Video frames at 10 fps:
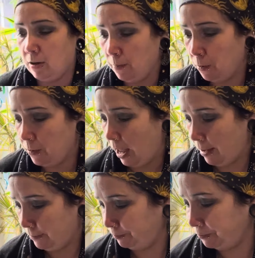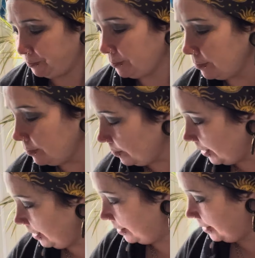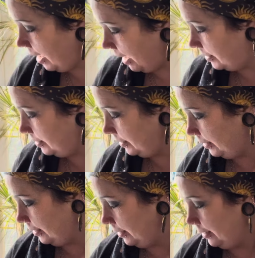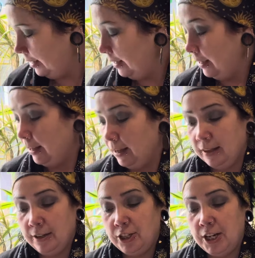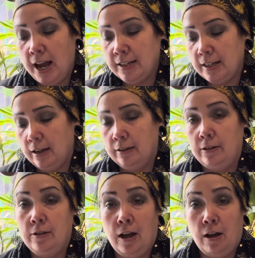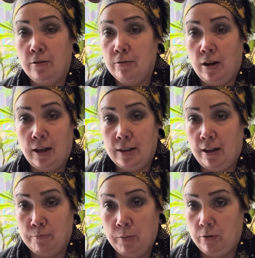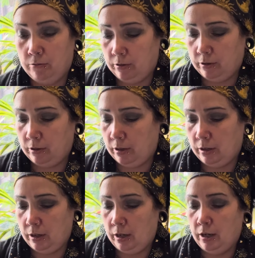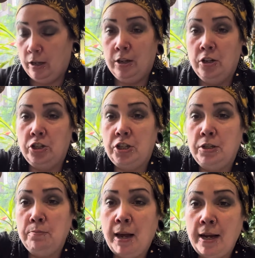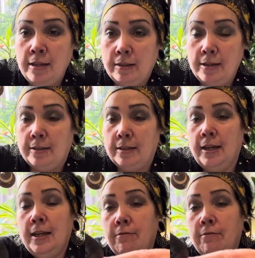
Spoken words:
I bought that. And then she had, you know, I love moons. She'd made these key